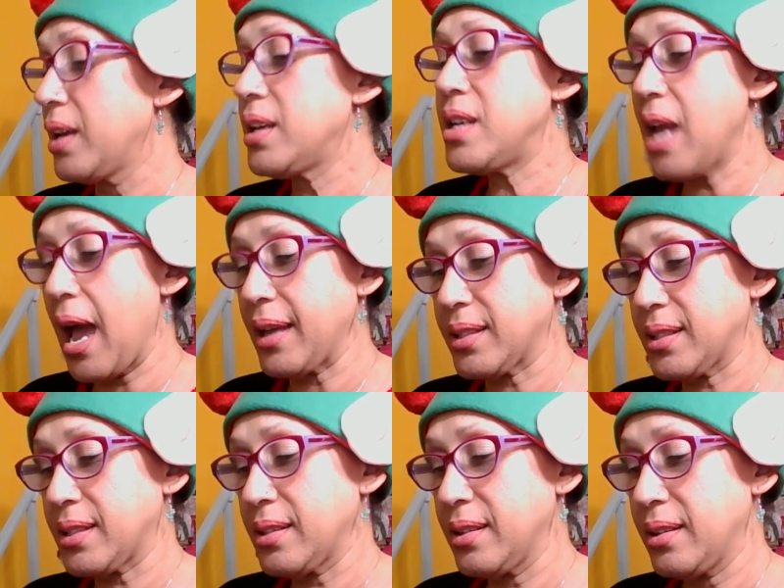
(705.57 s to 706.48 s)

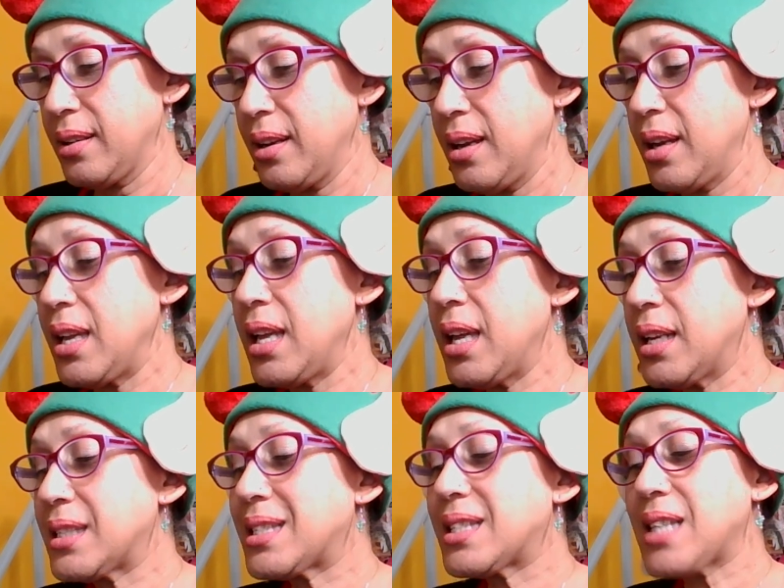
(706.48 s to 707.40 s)
Yes, it
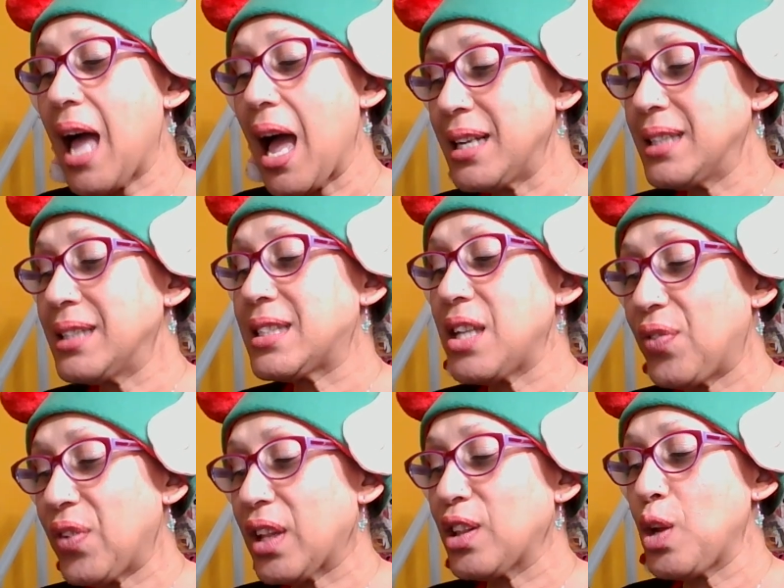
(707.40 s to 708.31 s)
is
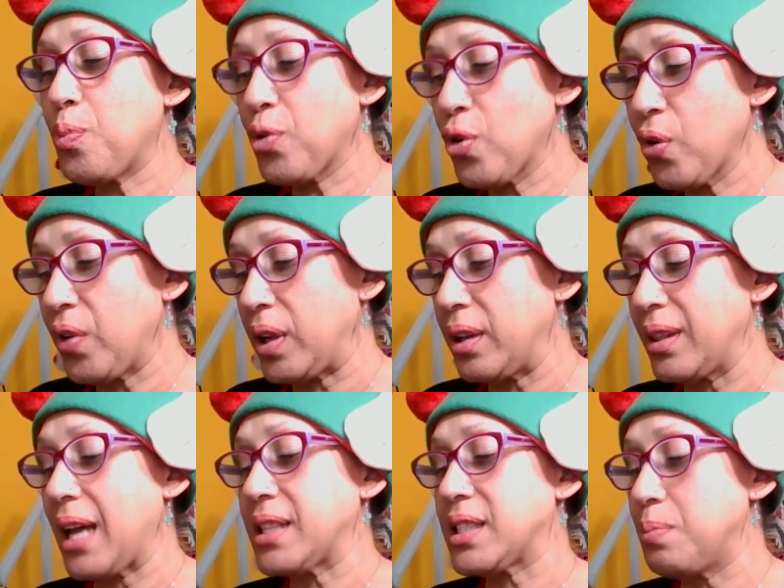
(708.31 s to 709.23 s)
scientifically proven
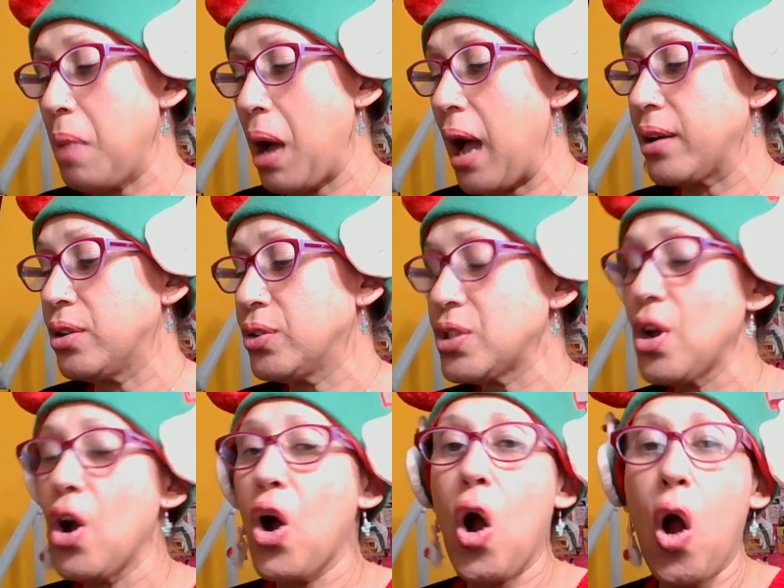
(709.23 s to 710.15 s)
that smiles
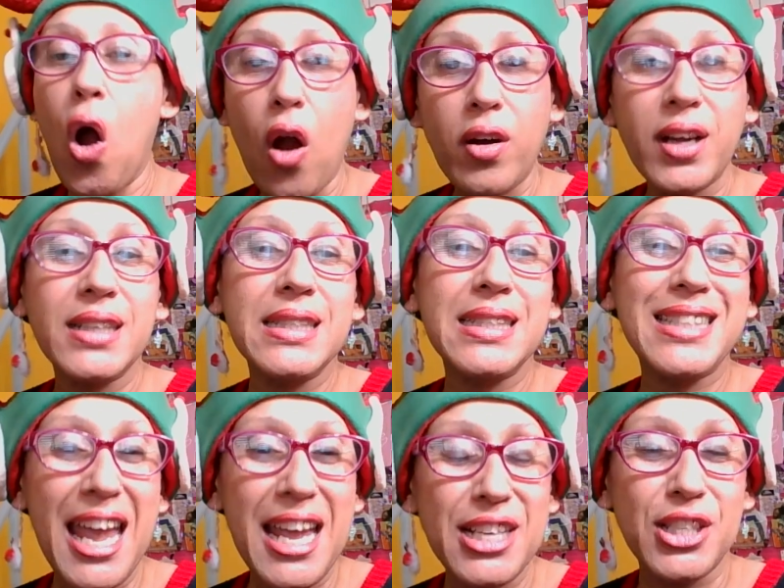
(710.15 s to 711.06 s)
are
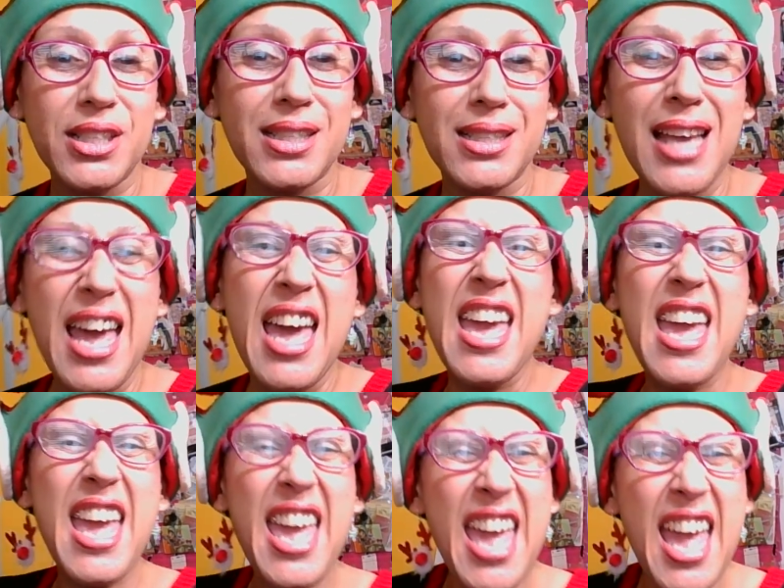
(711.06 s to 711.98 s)
contagious.
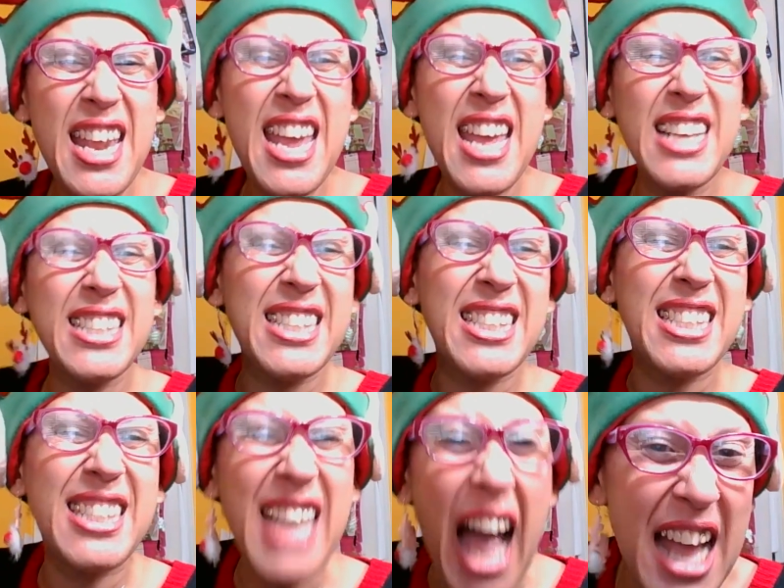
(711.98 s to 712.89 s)
It is
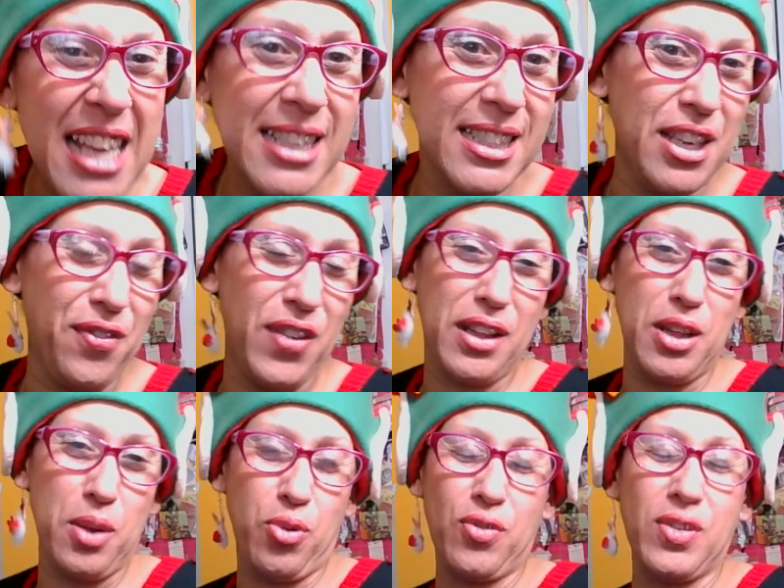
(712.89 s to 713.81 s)

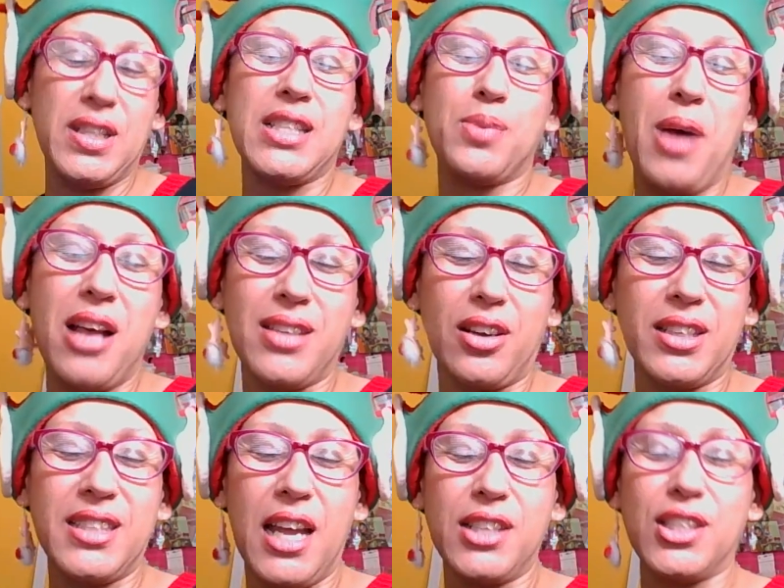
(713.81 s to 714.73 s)
scientifically proven that smiles are
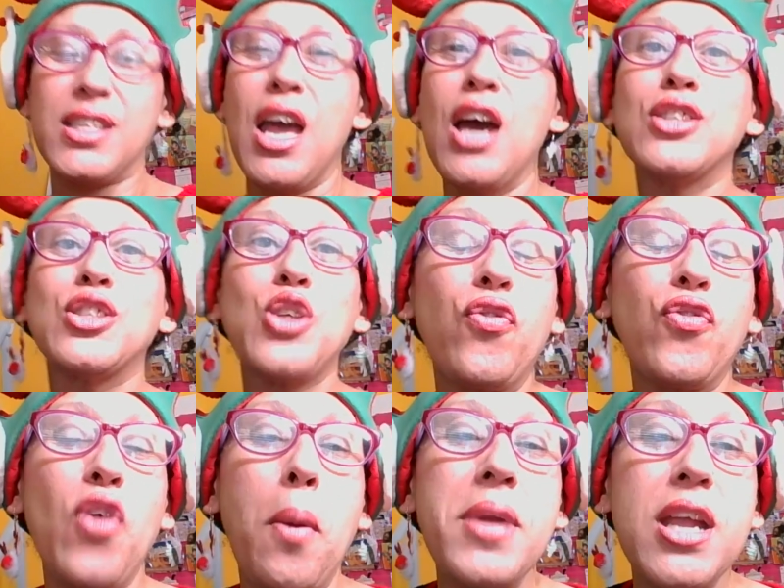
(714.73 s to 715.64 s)
contagious. So
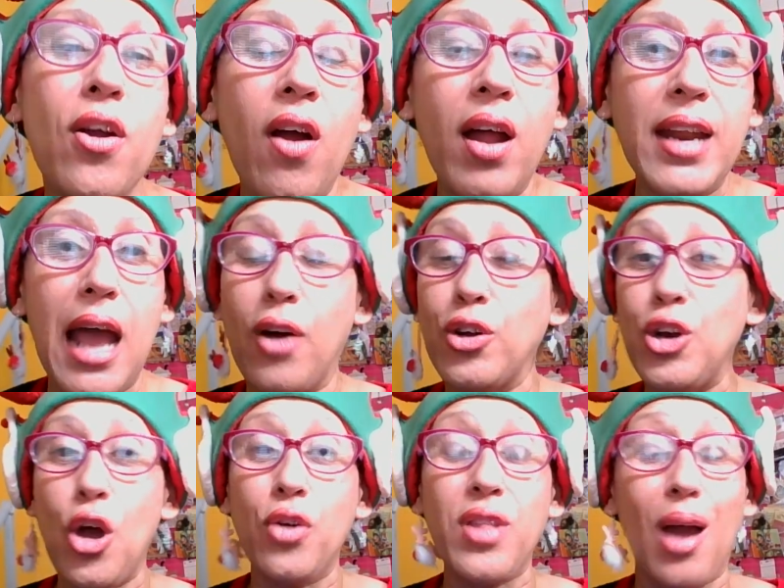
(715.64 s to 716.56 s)
from here on out,
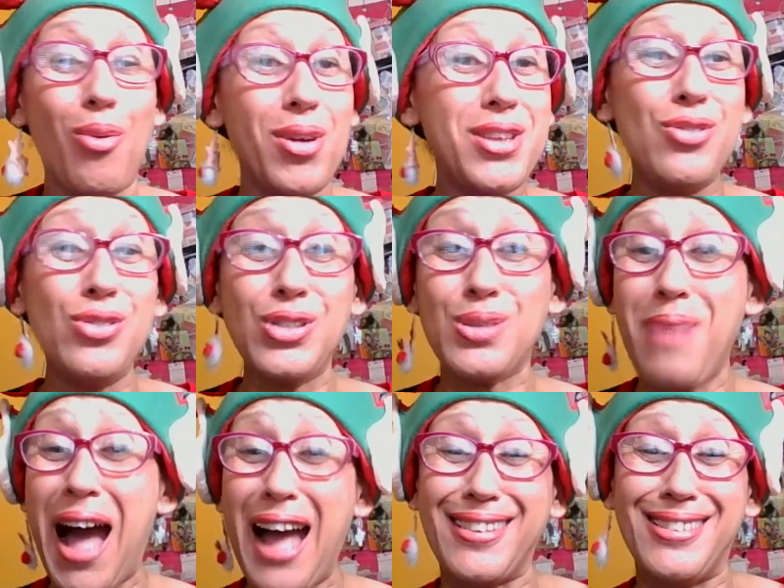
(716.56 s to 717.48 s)
know that when you
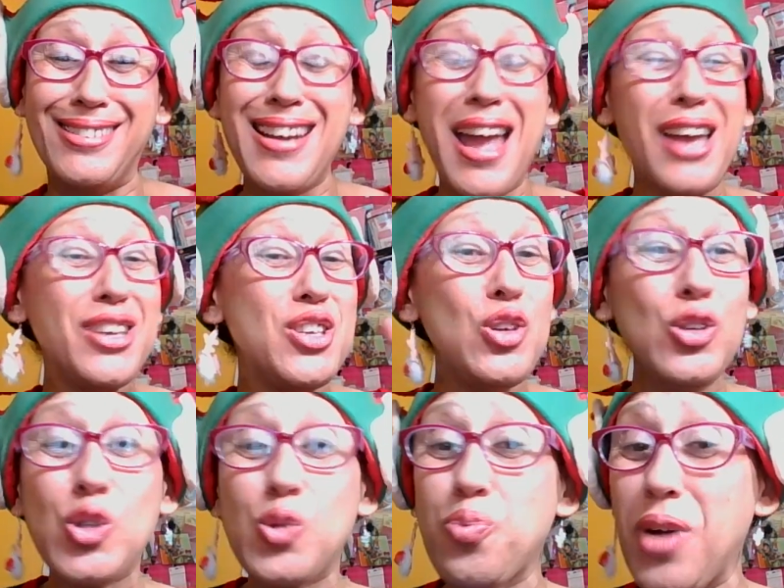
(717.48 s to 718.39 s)
smile, you
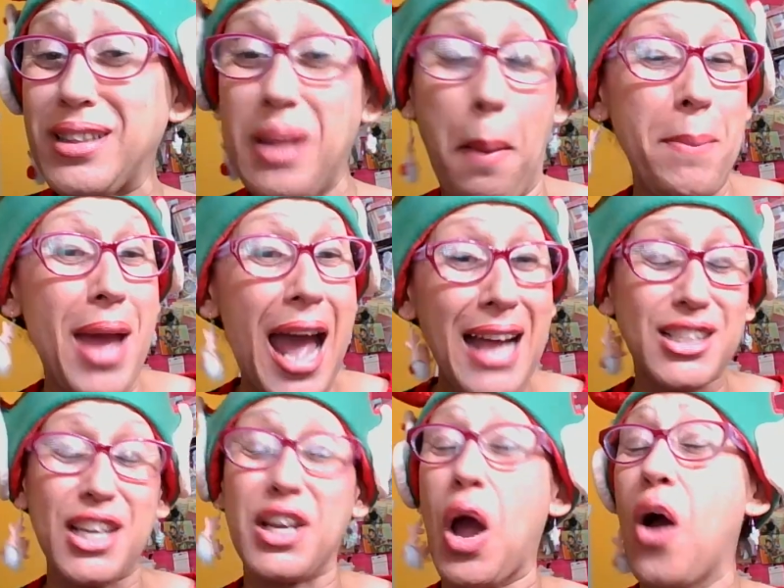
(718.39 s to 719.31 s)
spread the
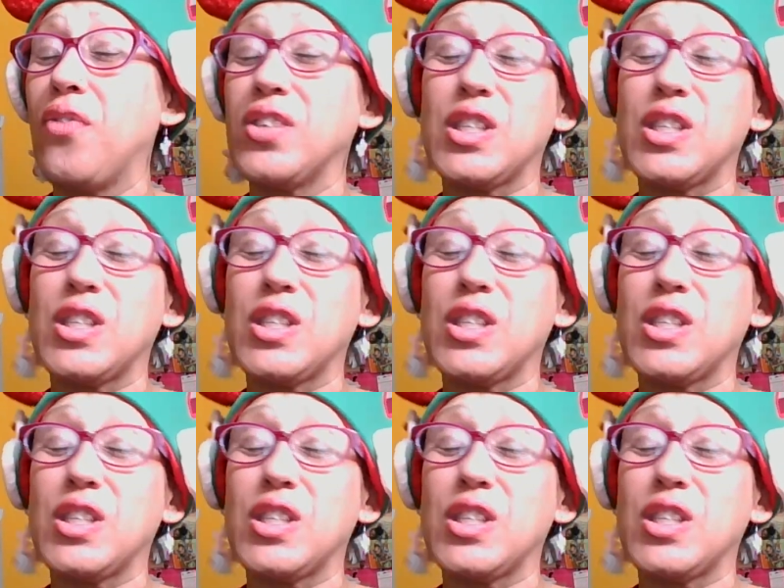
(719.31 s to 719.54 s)
magic of a